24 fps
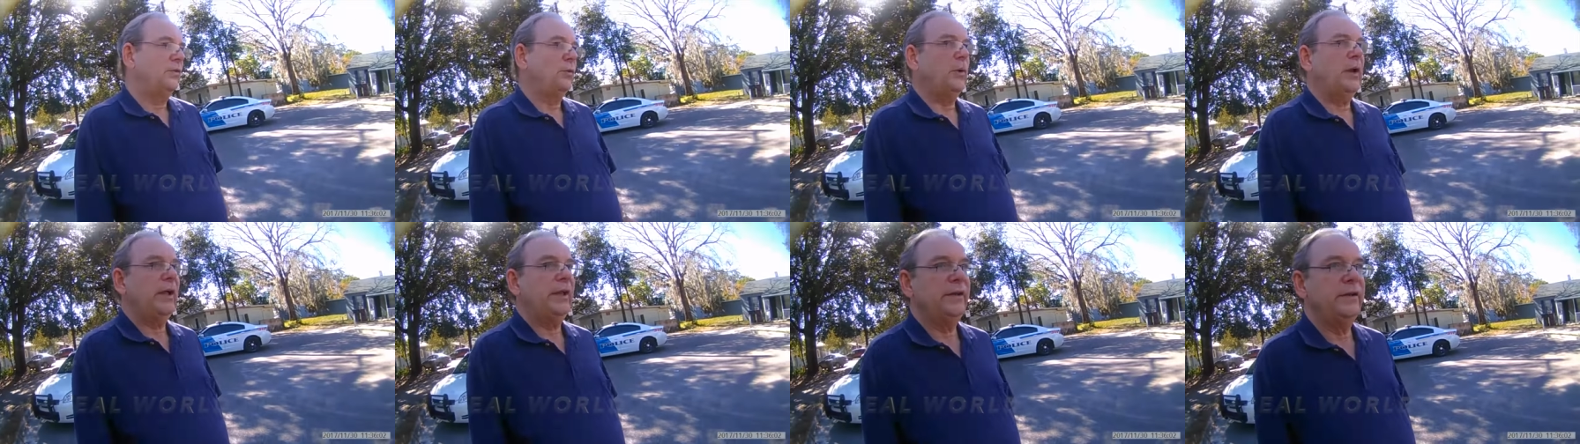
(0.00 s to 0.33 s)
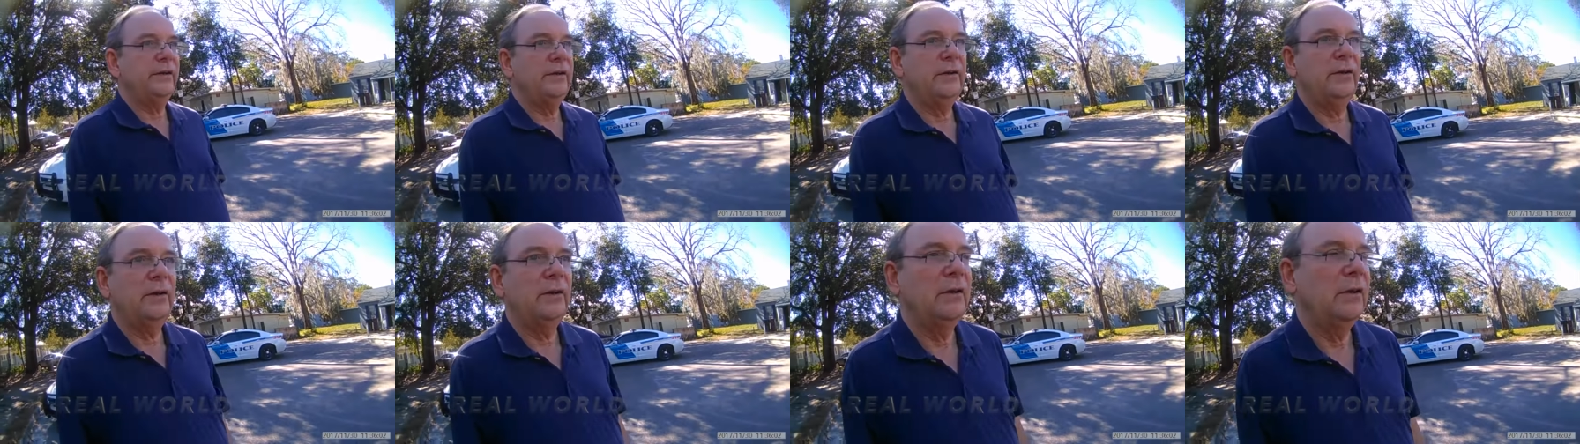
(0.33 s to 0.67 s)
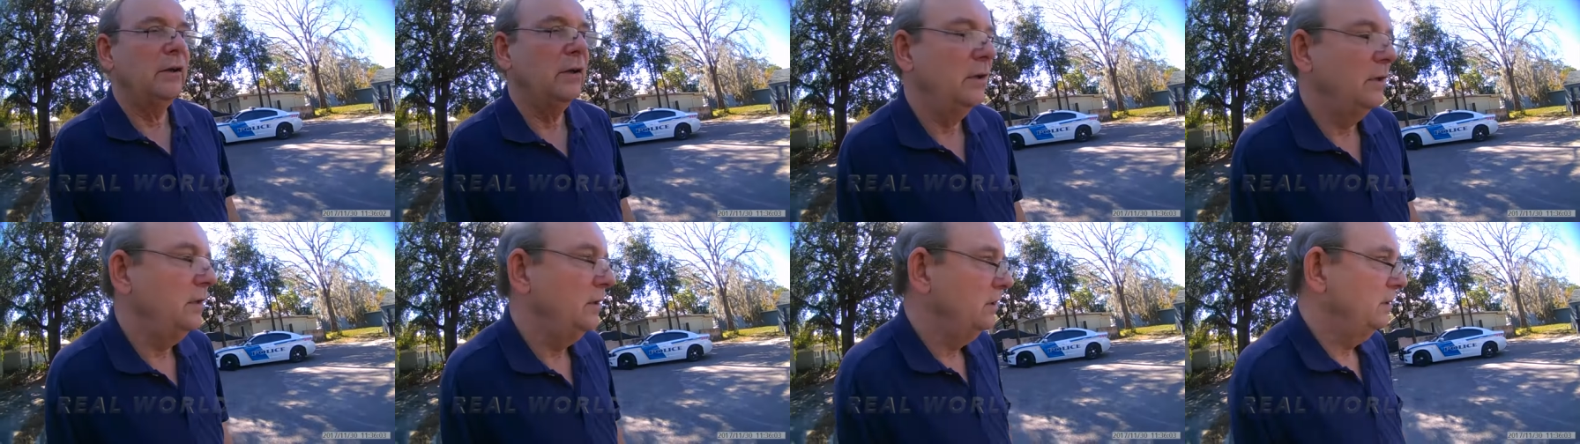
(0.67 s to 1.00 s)
threatened.
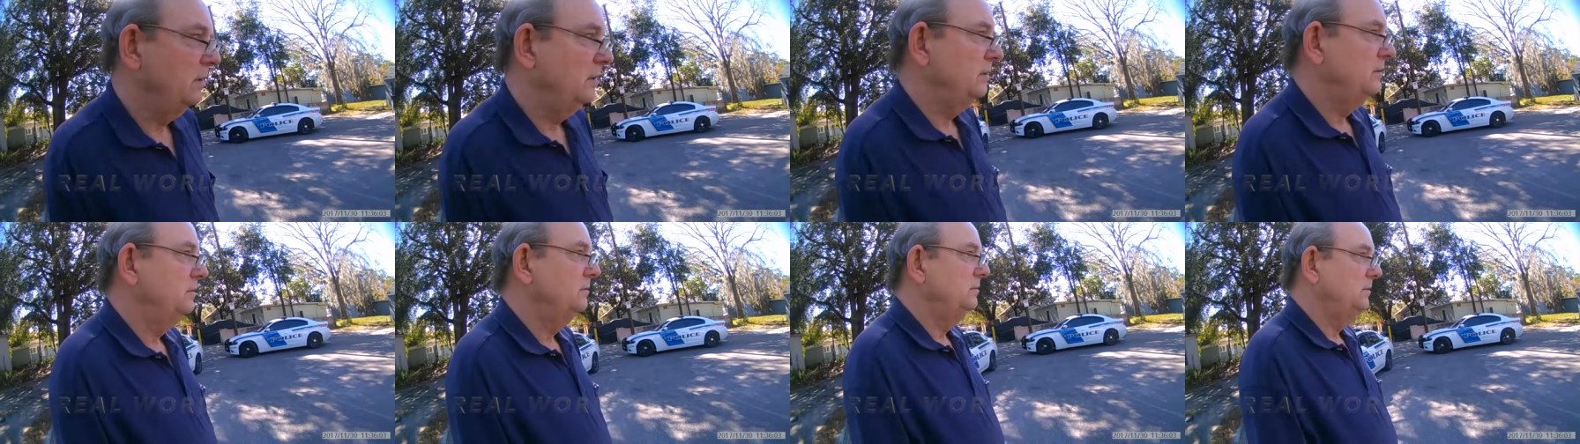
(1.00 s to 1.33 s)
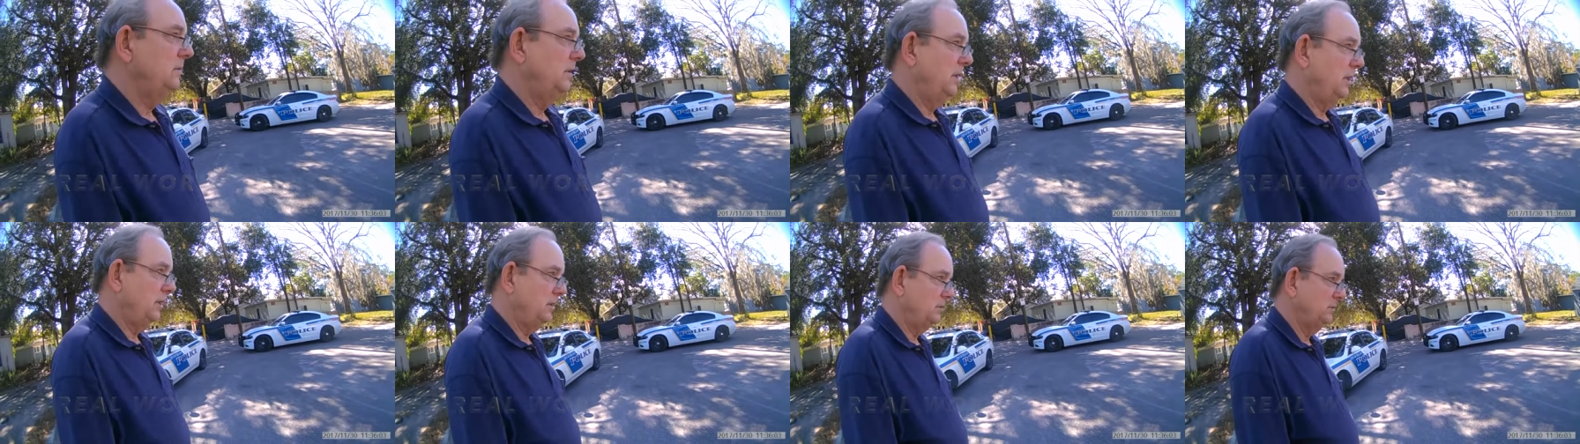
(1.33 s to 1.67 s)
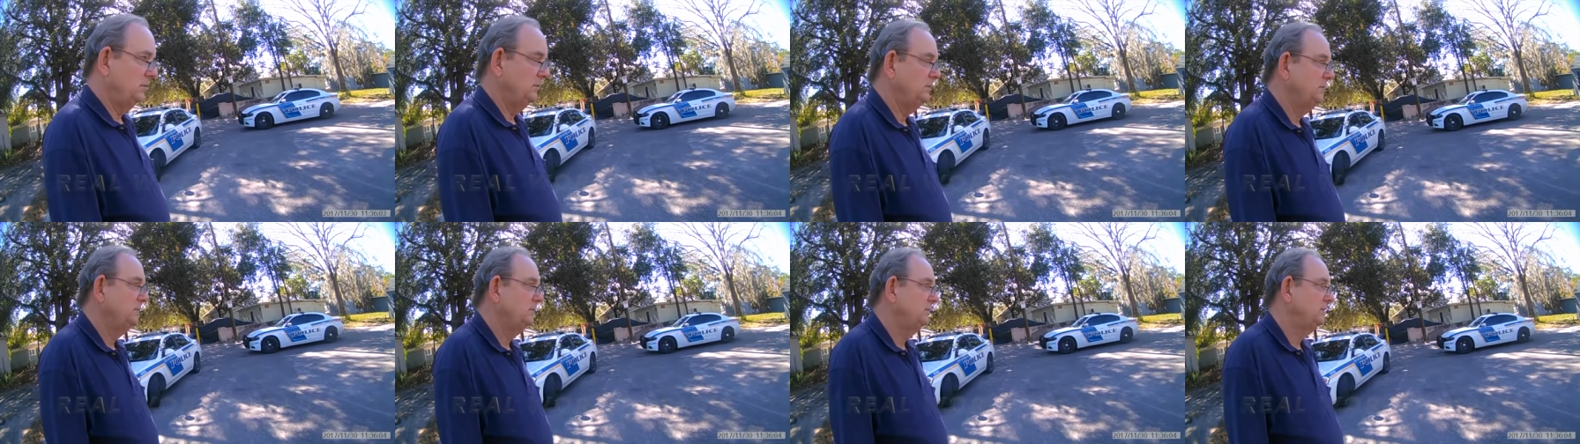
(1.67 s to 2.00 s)
Oh yeah. Yeah.
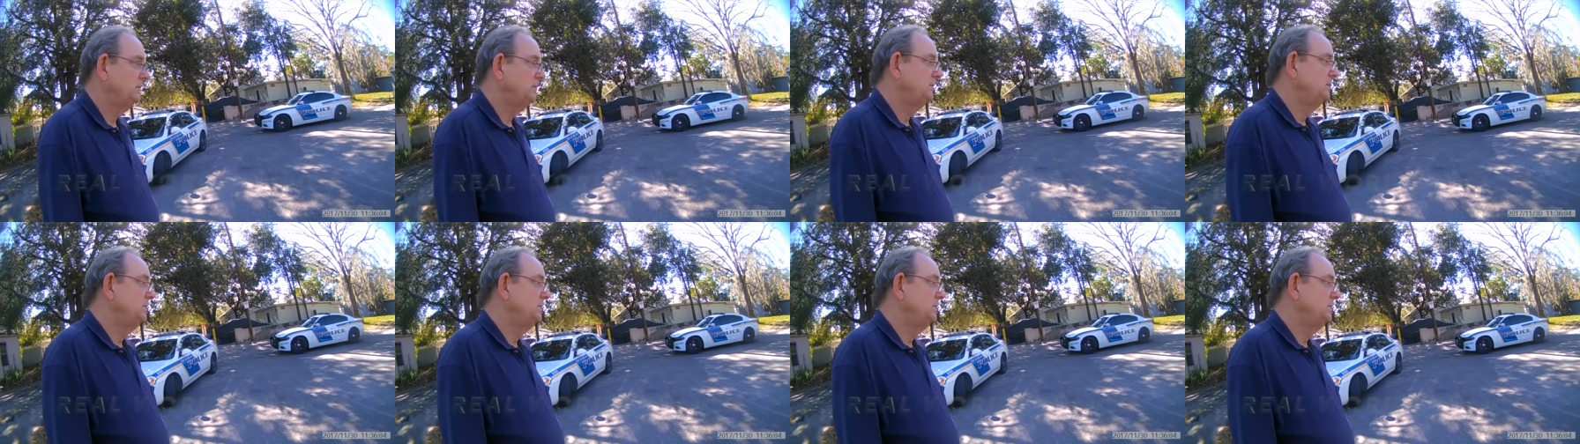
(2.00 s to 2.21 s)
Okay.